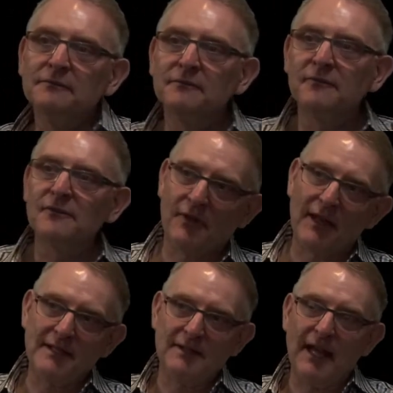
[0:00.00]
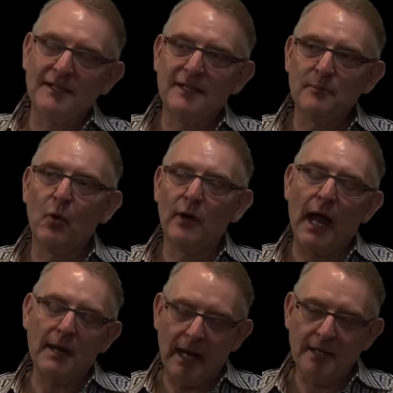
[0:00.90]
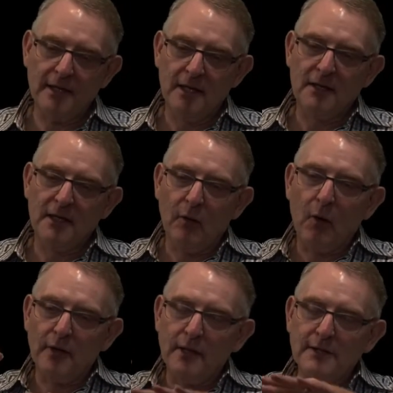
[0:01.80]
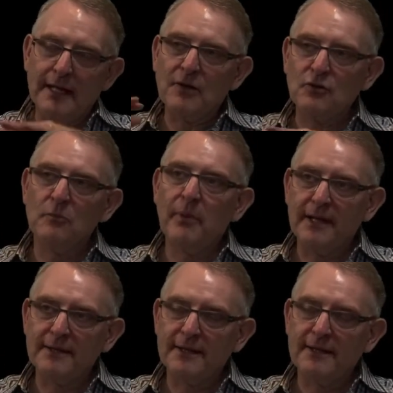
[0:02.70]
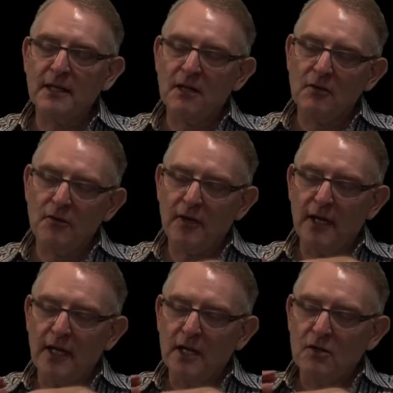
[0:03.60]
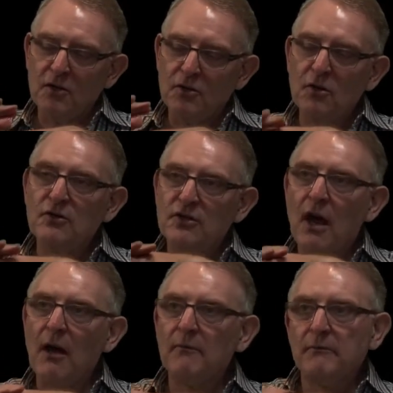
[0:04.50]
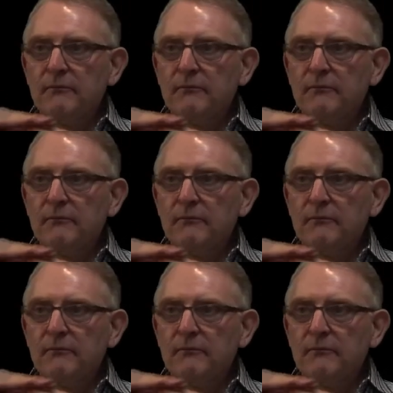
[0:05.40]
Yes. So that's his, that's his point. And, and, you know, on an international basis, the New START